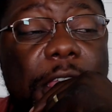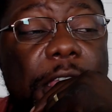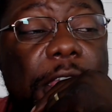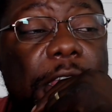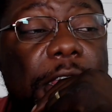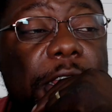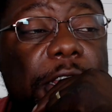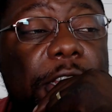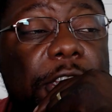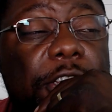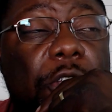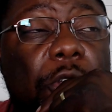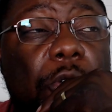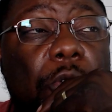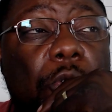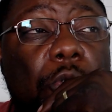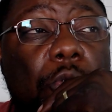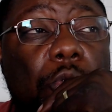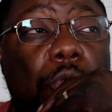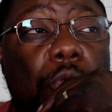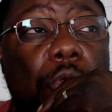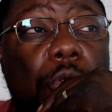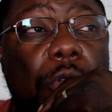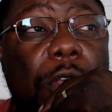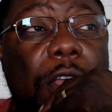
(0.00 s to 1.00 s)

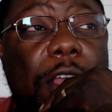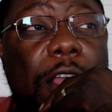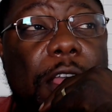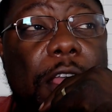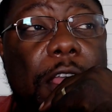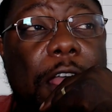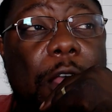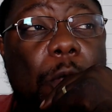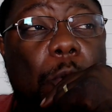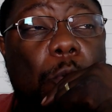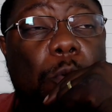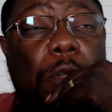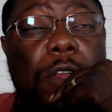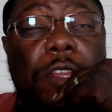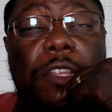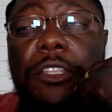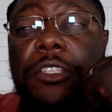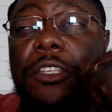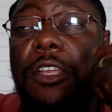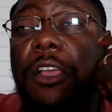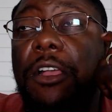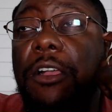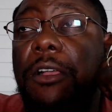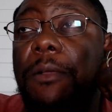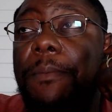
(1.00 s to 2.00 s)
So I wanted to
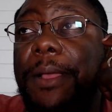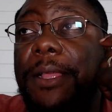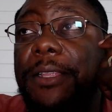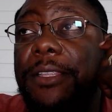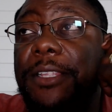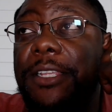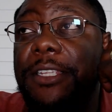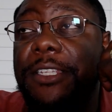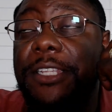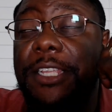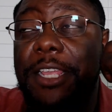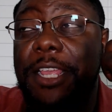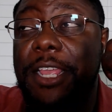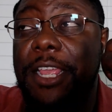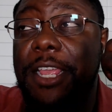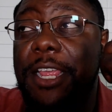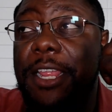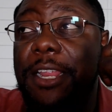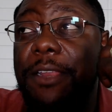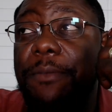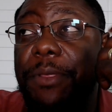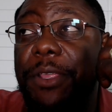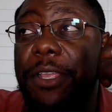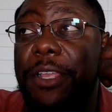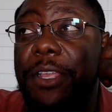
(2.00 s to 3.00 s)
talk about this
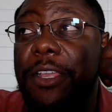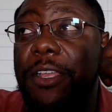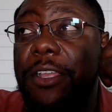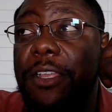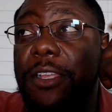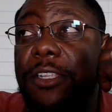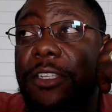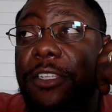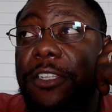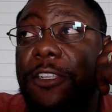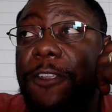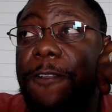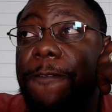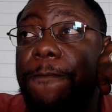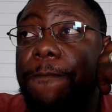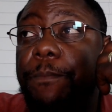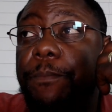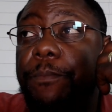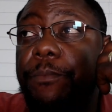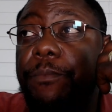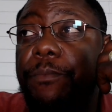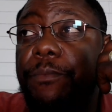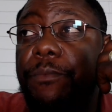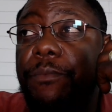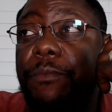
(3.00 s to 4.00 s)
again because
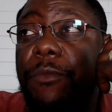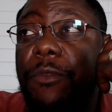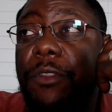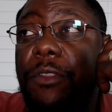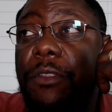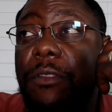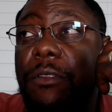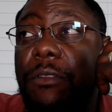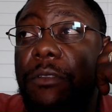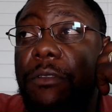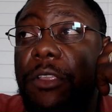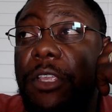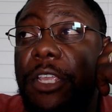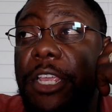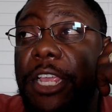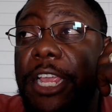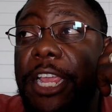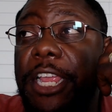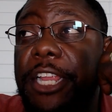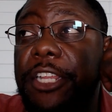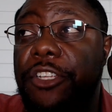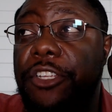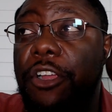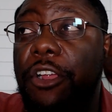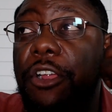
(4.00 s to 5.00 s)

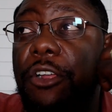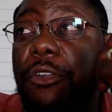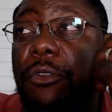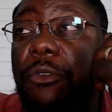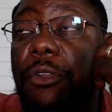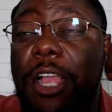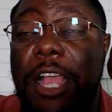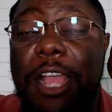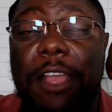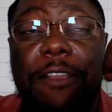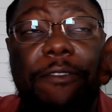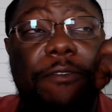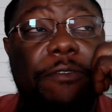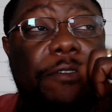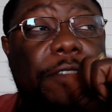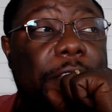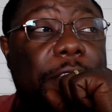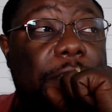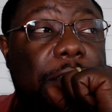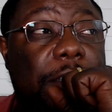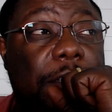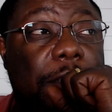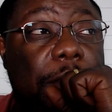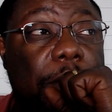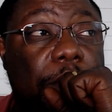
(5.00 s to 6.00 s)
internal
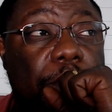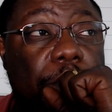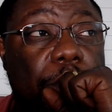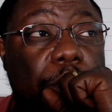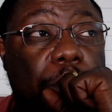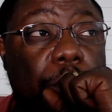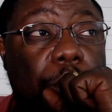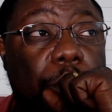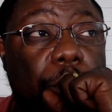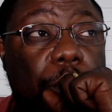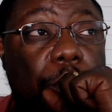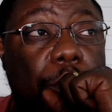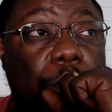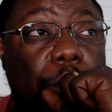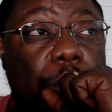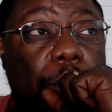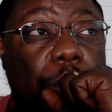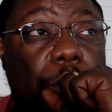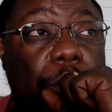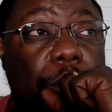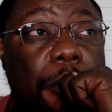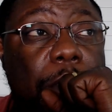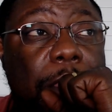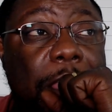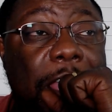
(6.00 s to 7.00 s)
conflicts
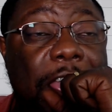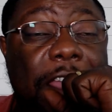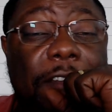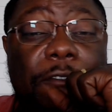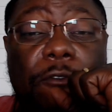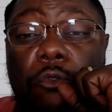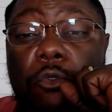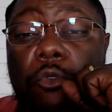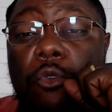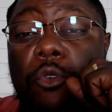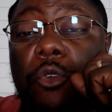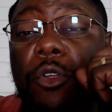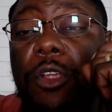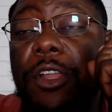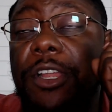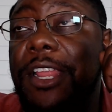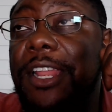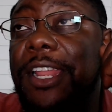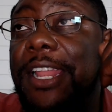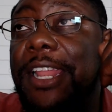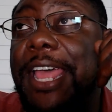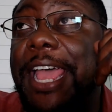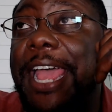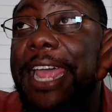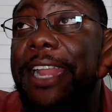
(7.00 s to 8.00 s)
have ruined a
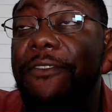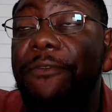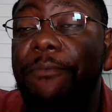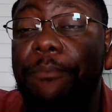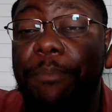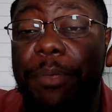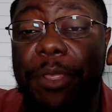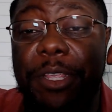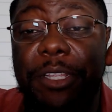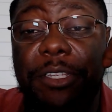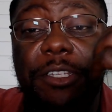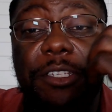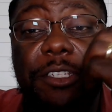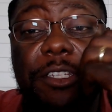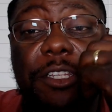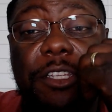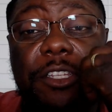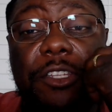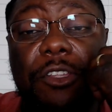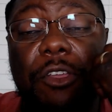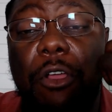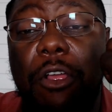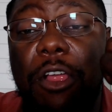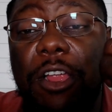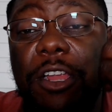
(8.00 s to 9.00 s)
lot of
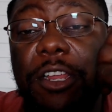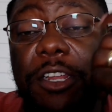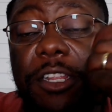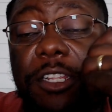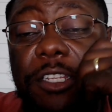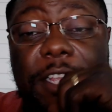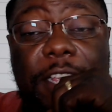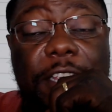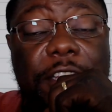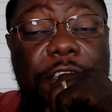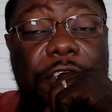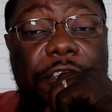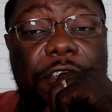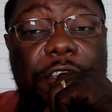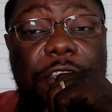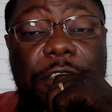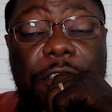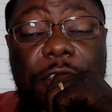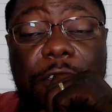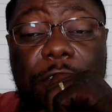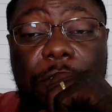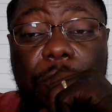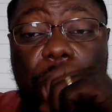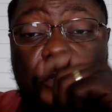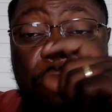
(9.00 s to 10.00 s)
businesses,
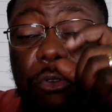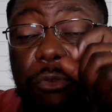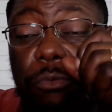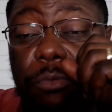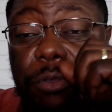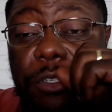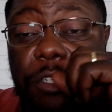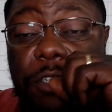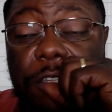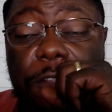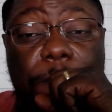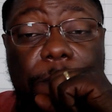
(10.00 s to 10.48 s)
organizations, groups,